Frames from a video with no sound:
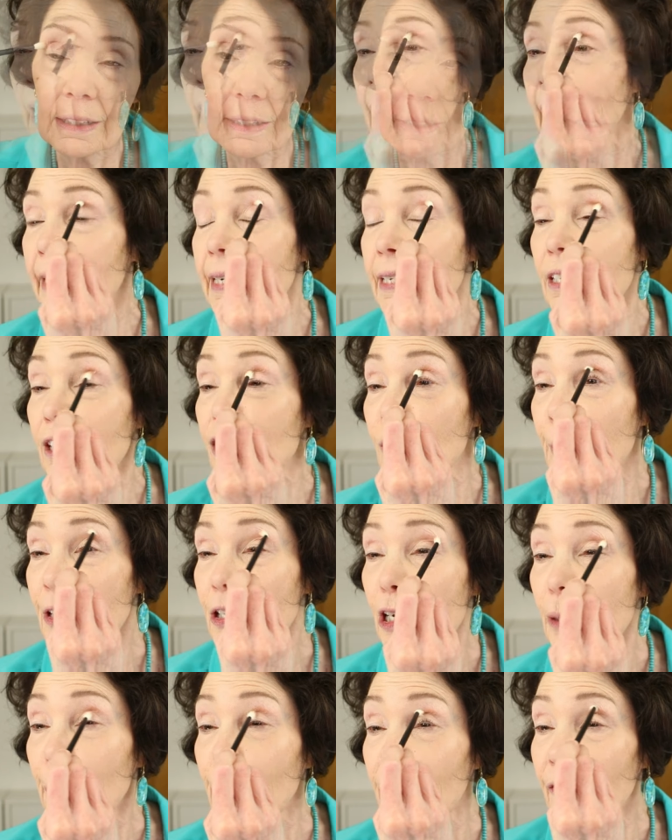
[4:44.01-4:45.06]
and it's
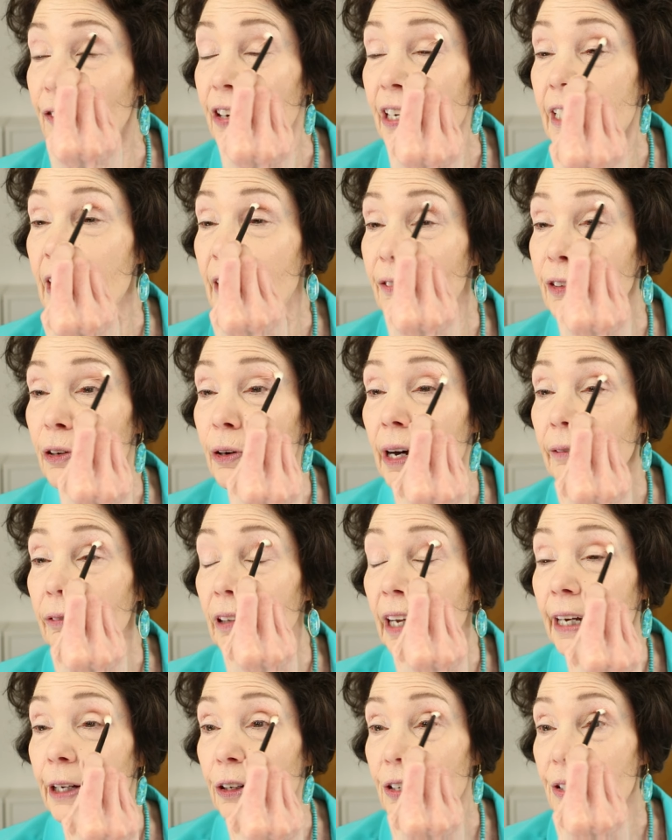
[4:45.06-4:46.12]
especially perfect if you have
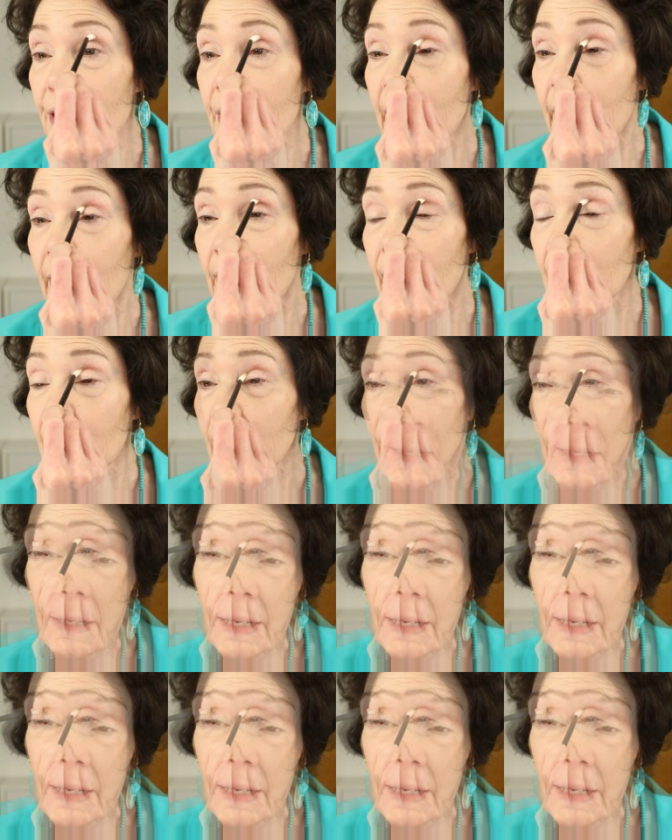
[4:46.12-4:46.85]
lighter skin.